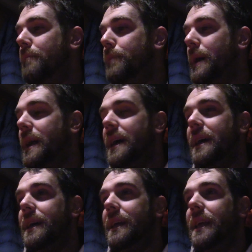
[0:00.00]
but
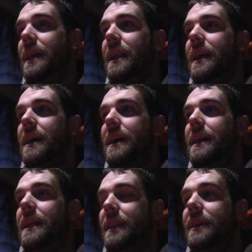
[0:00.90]
I, again,
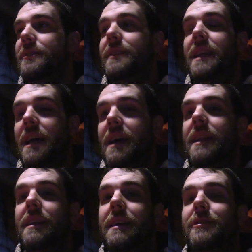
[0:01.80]
I, that deer's
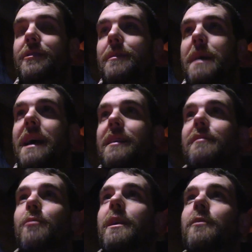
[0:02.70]
dead. It's just a matter
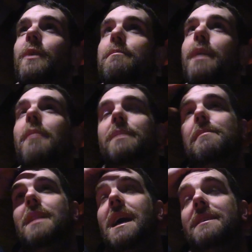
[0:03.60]
of whether we bumped
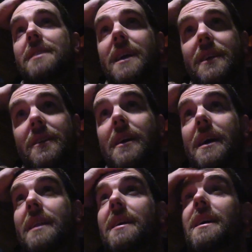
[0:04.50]
him last night or
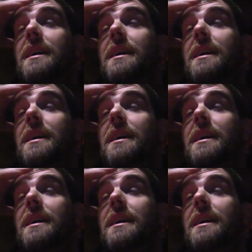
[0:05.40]
not.